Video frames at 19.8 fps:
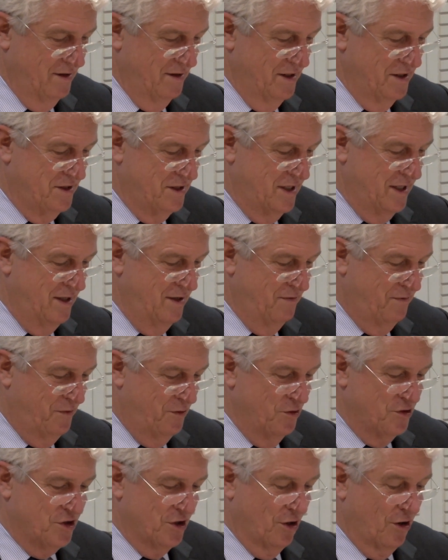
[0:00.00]
They see
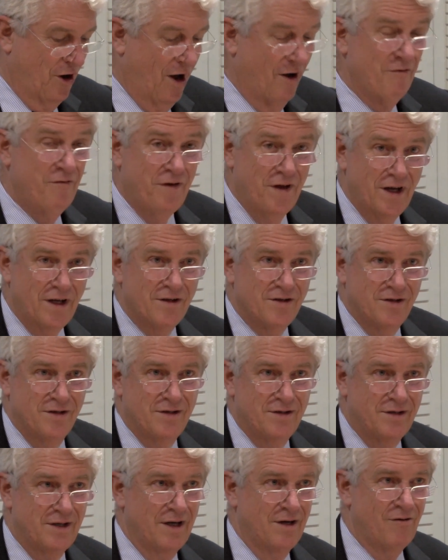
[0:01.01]
future
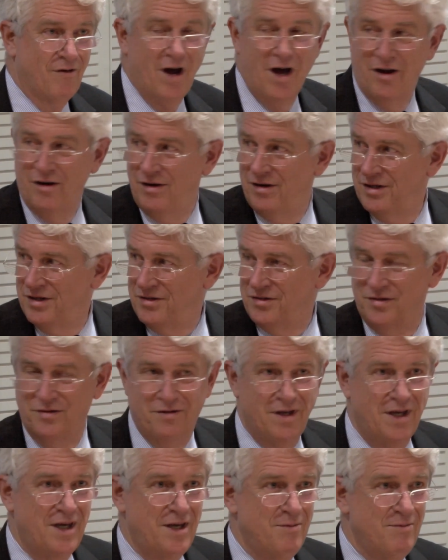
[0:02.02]
conflicts around this
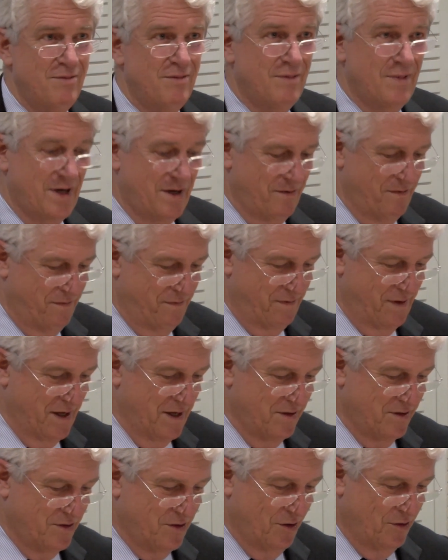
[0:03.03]
theme if
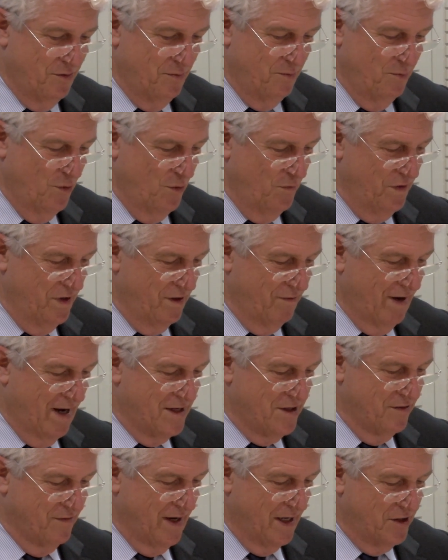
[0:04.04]
things don't move in the
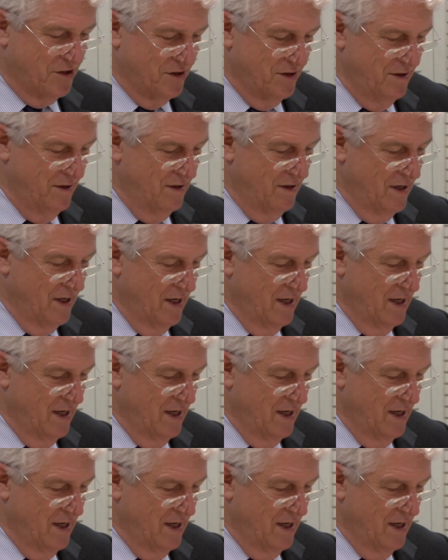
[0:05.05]
right direction.